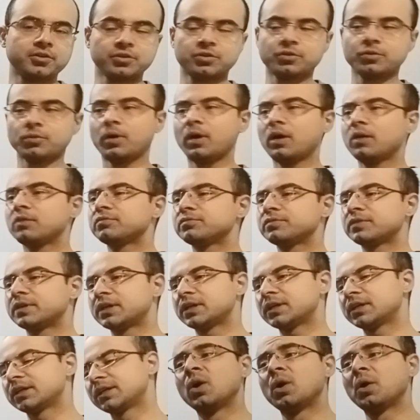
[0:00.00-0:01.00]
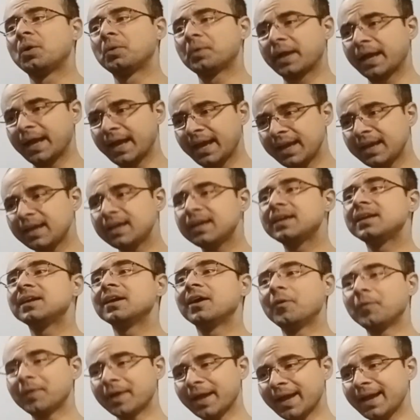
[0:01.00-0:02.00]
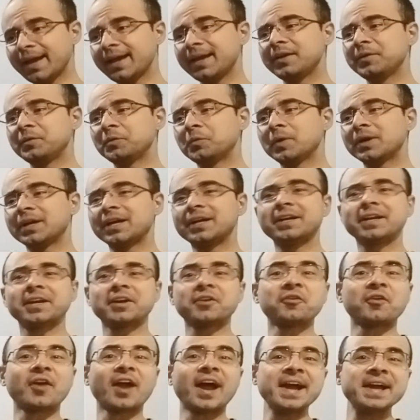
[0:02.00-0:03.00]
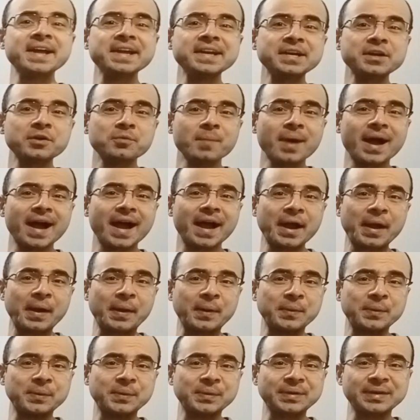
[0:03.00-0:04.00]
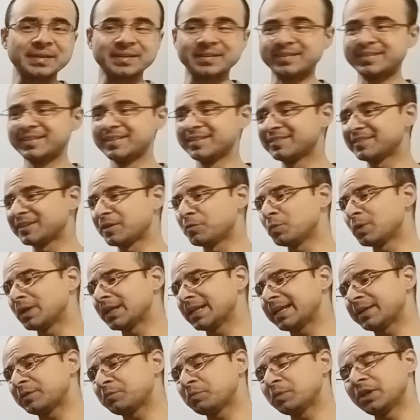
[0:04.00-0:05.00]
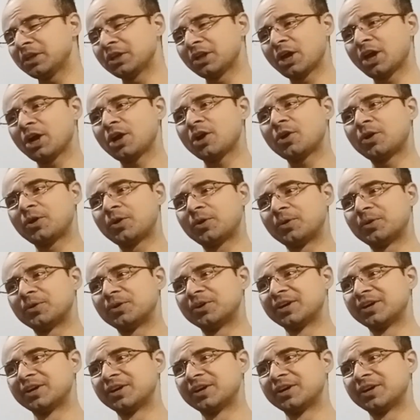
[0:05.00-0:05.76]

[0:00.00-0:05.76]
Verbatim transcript: to offer. Okay, okay, what are they crying about? Someone let me know.